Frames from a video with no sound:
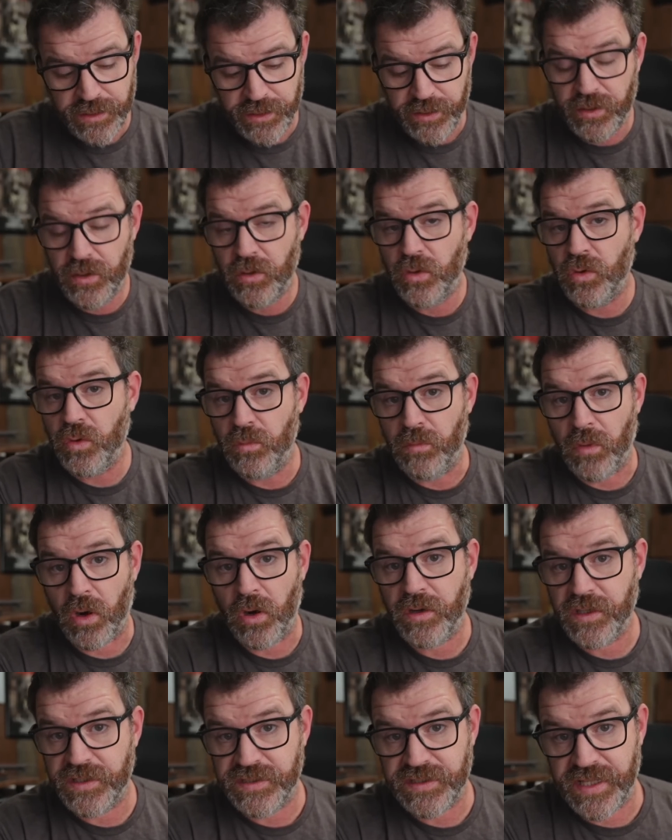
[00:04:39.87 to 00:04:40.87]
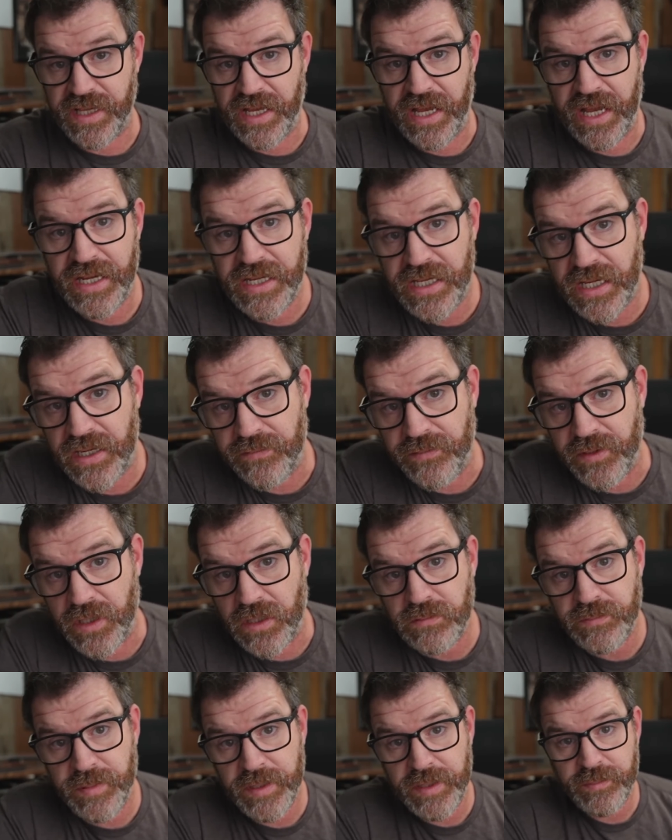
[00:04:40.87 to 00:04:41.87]
You know who markets the heck out of
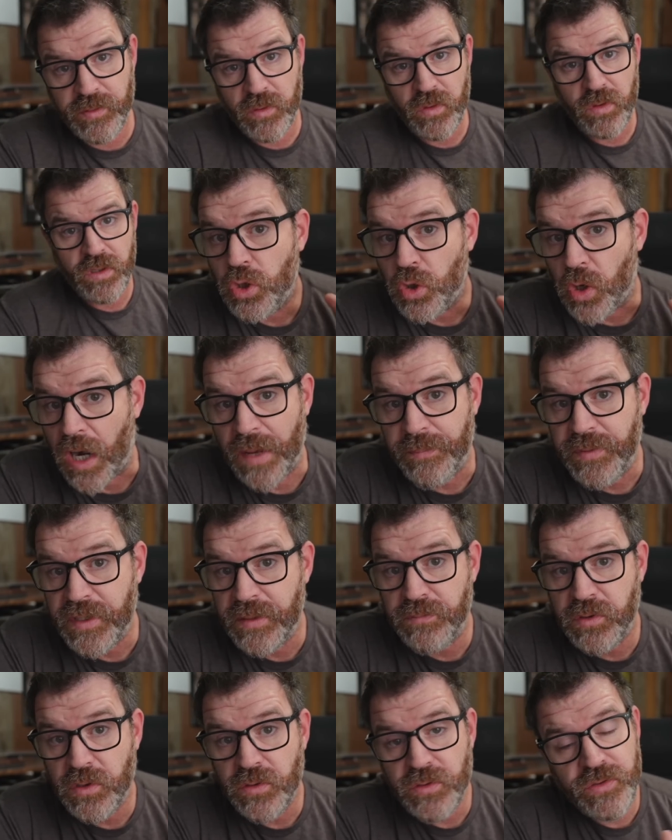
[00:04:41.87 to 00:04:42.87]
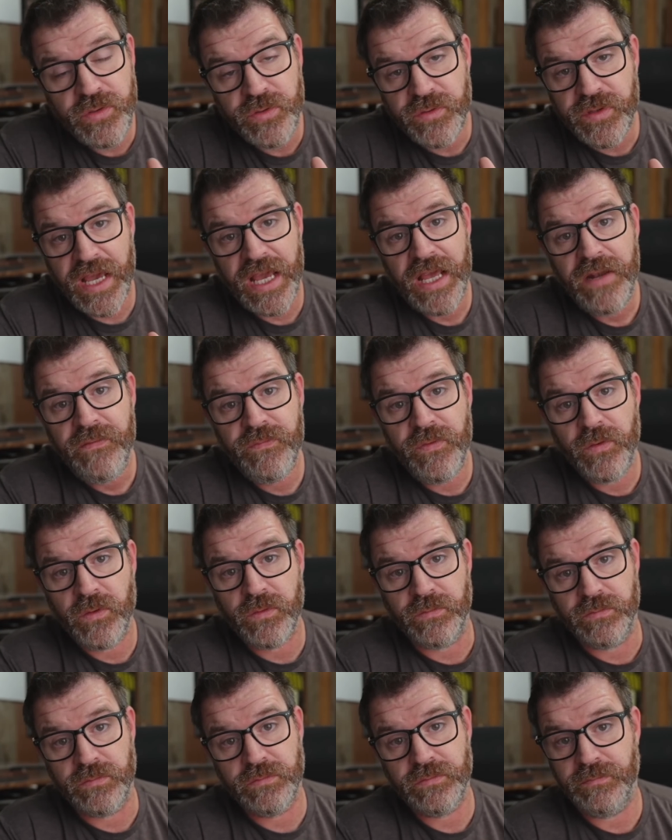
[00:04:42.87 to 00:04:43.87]
young people? Crappy Bluetooth
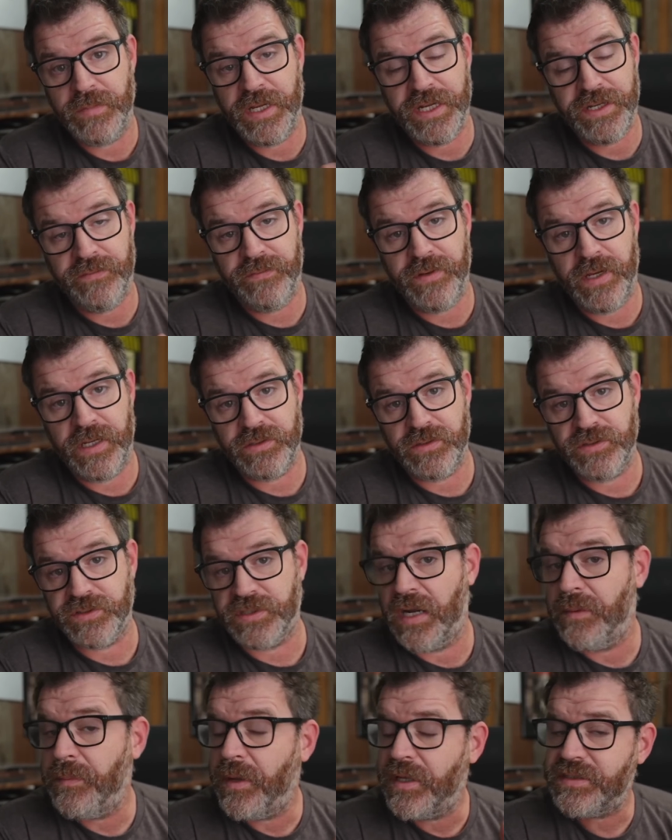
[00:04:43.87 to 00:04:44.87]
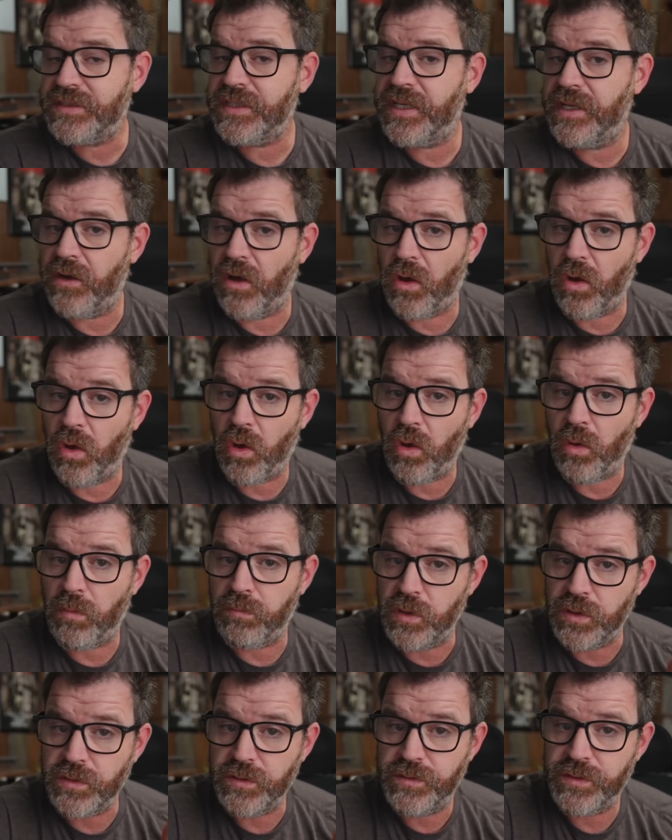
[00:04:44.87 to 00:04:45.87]
headphone manufacturers. And I'm not saying all
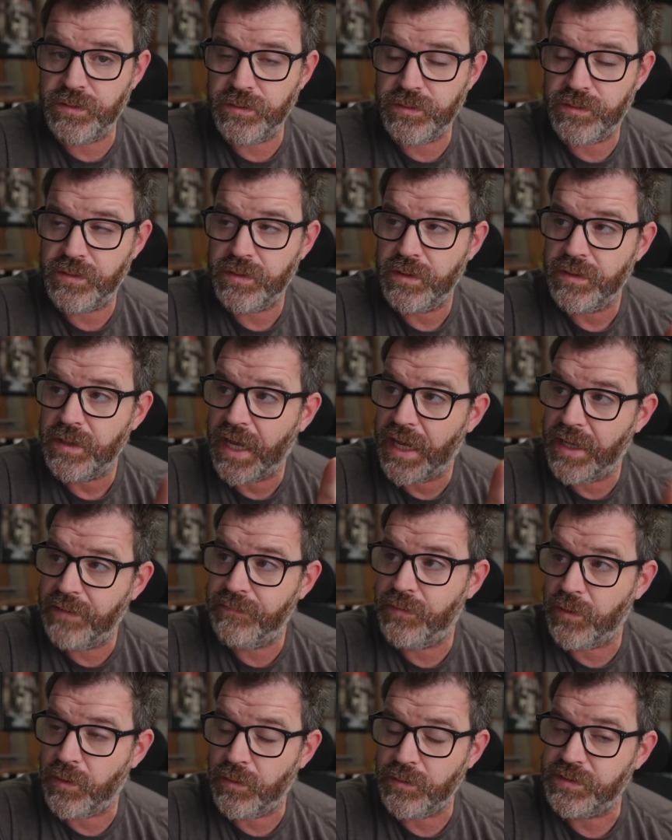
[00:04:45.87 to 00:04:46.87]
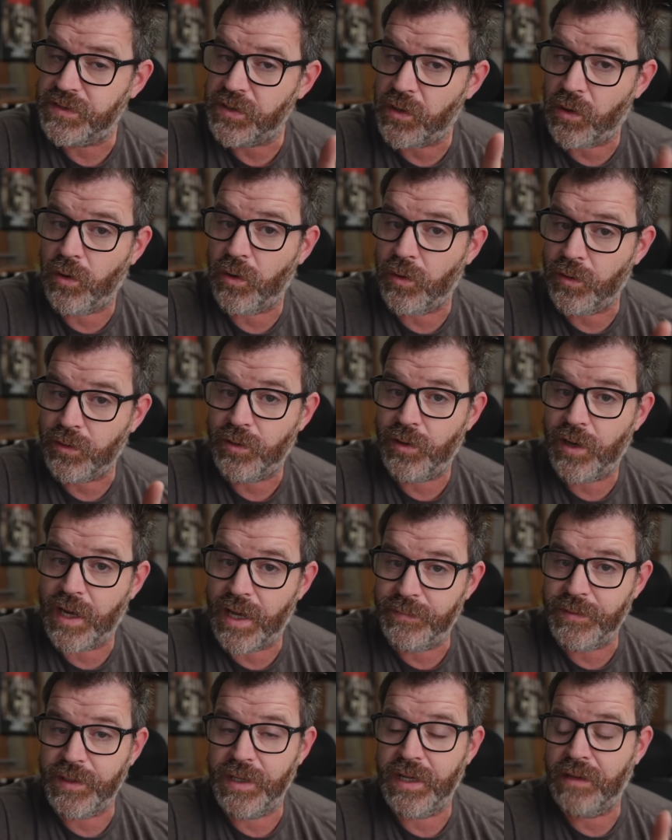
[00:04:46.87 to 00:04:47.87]
Bluetooth headphones are
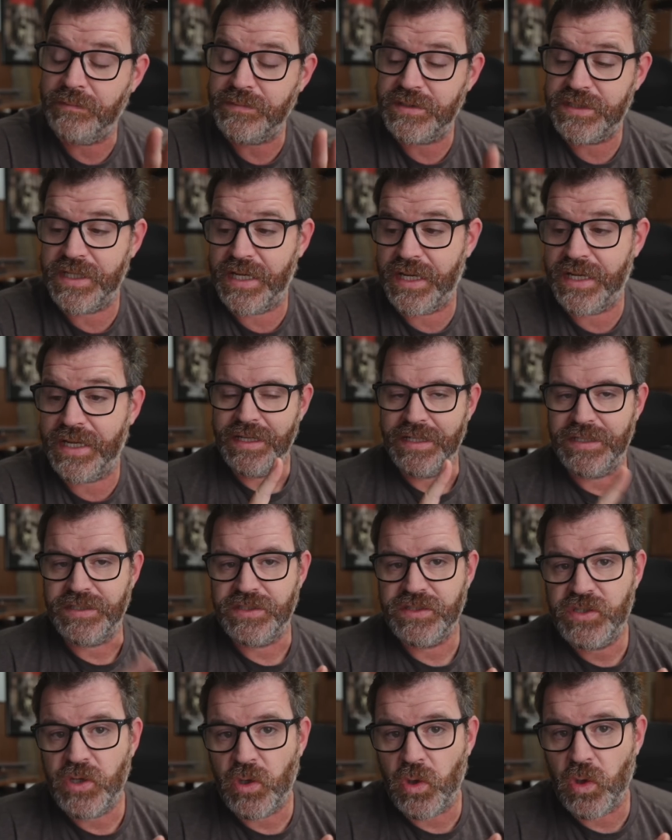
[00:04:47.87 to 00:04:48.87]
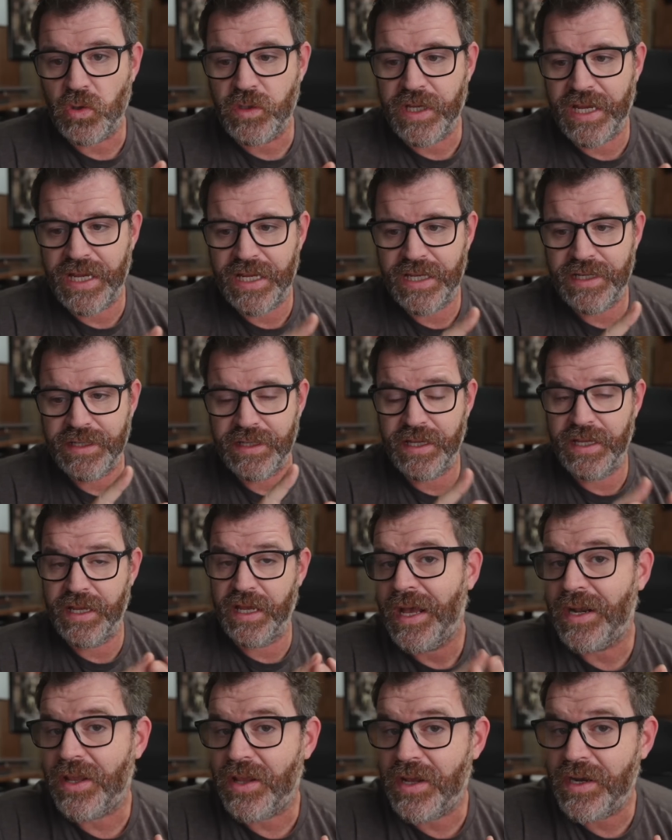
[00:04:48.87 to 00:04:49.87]
crappy. I'm saying like Skull Candy.
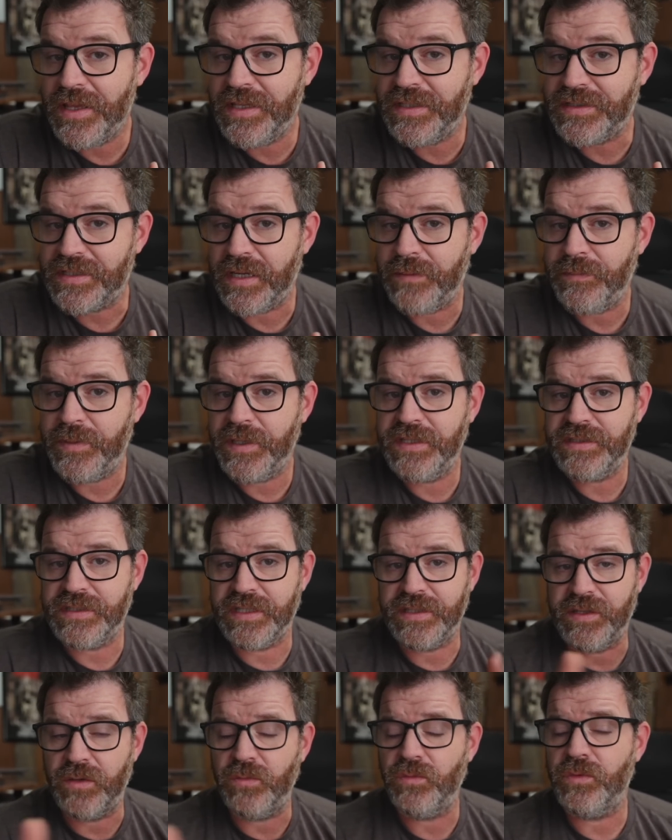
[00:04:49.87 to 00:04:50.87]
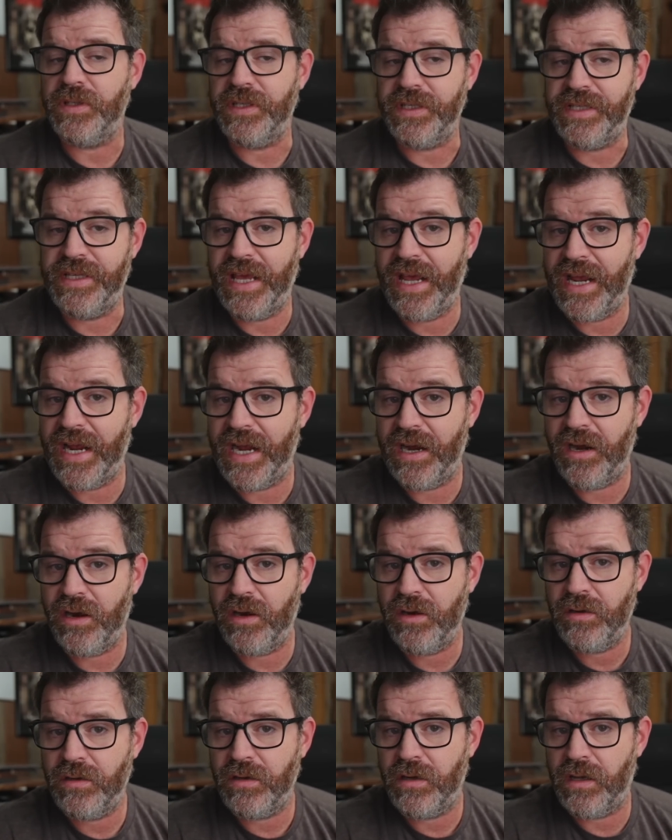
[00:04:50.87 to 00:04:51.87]
And a lot of these companies that don't really
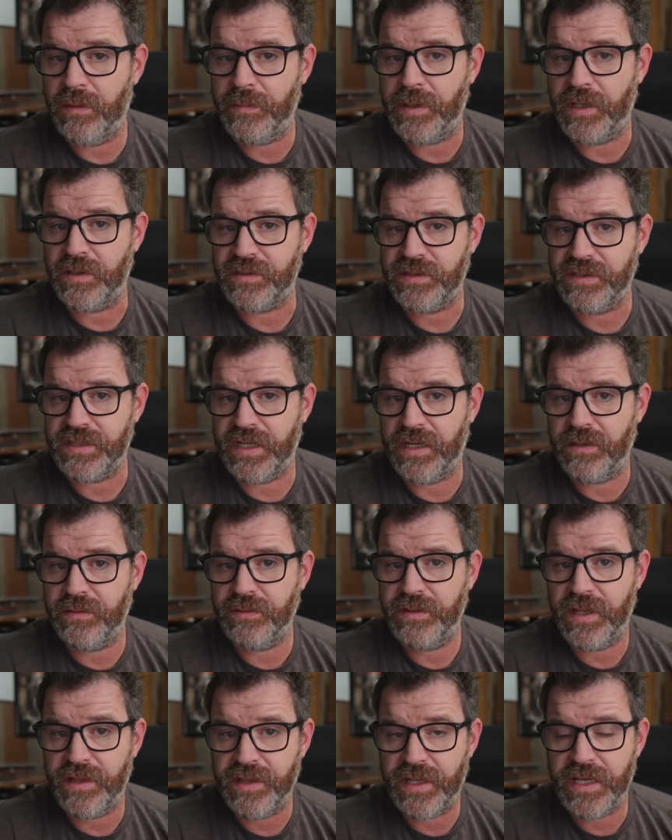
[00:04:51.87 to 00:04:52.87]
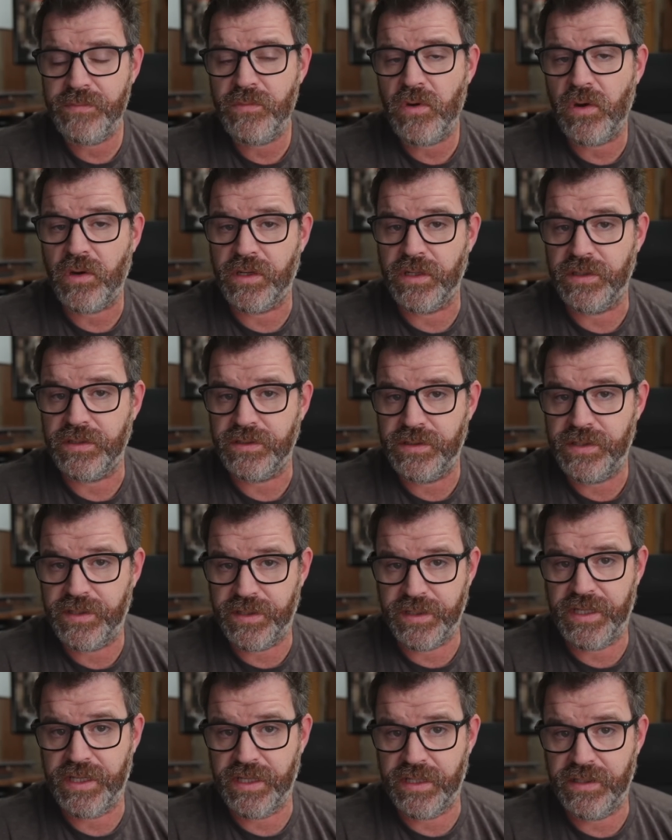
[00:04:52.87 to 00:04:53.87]
care about sound, they market to
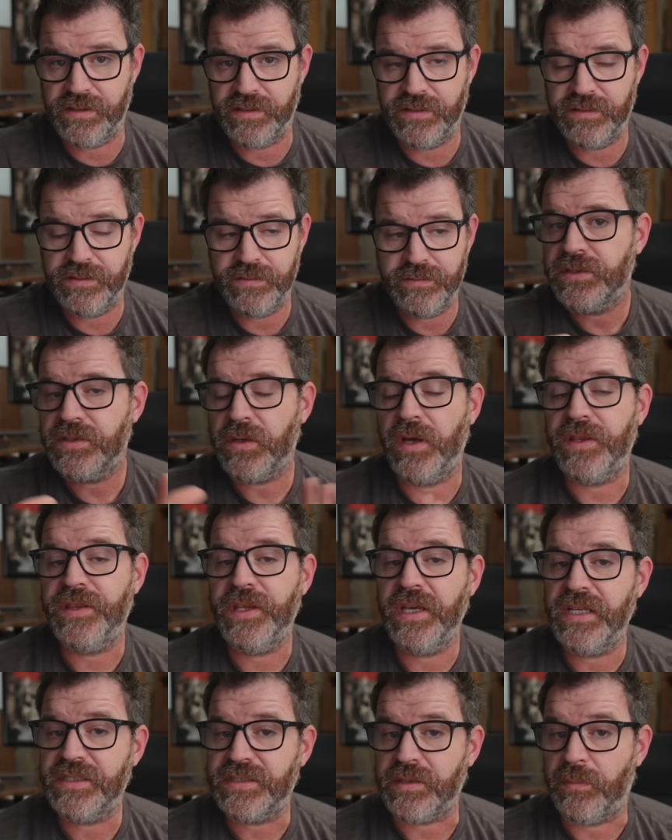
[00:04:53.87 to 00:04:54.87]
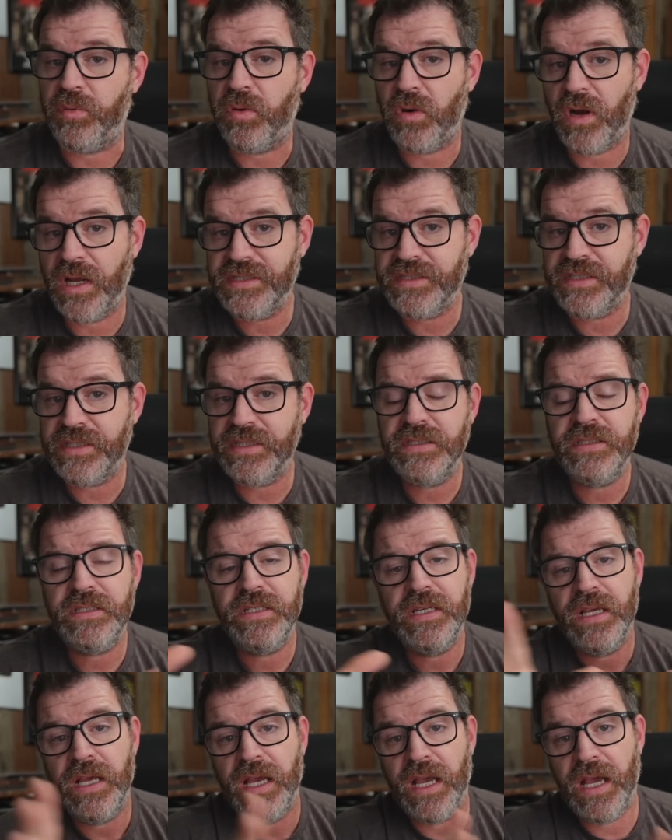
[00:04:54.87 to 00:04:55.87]
the kids. So I think it's a pricing
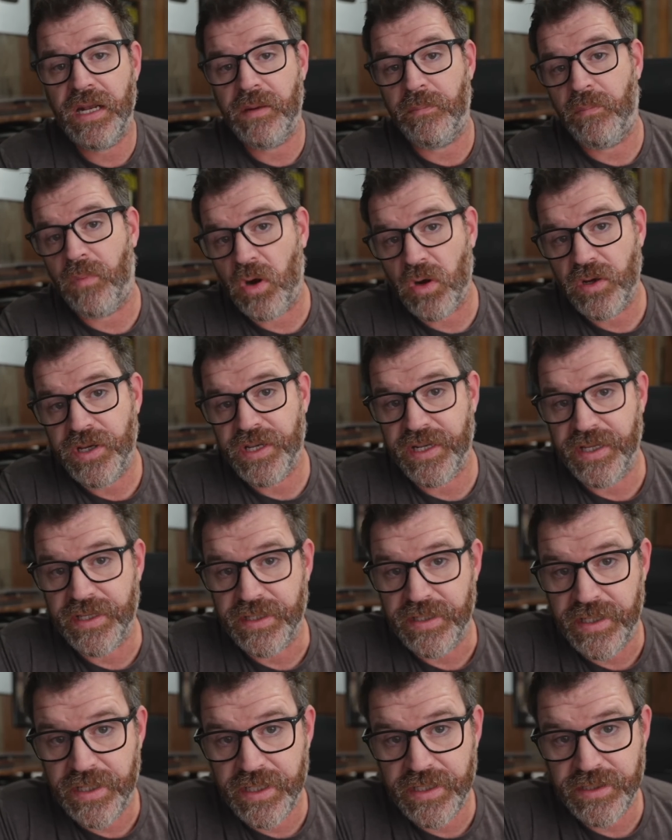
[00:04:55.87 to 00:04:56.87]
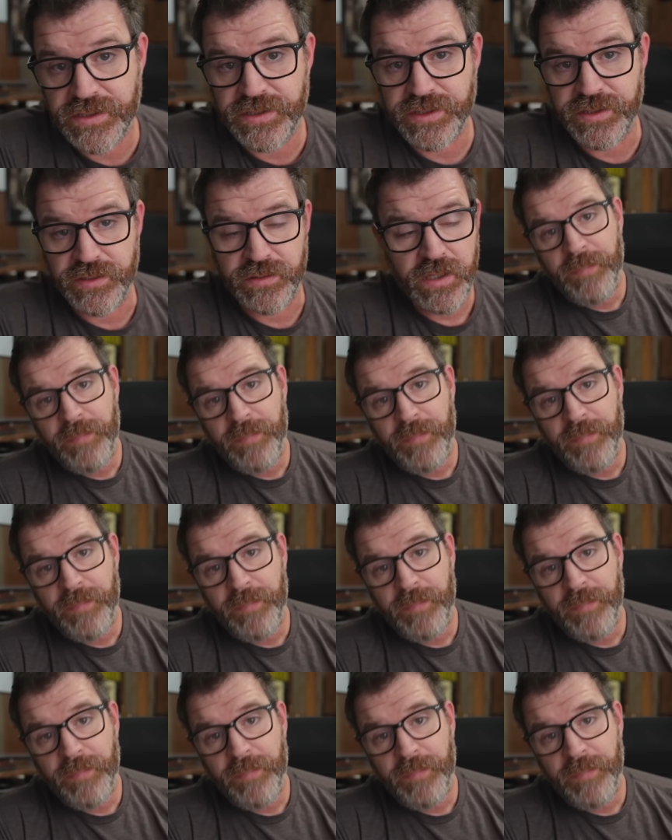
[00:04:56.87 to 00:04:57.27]
and a marketing issue.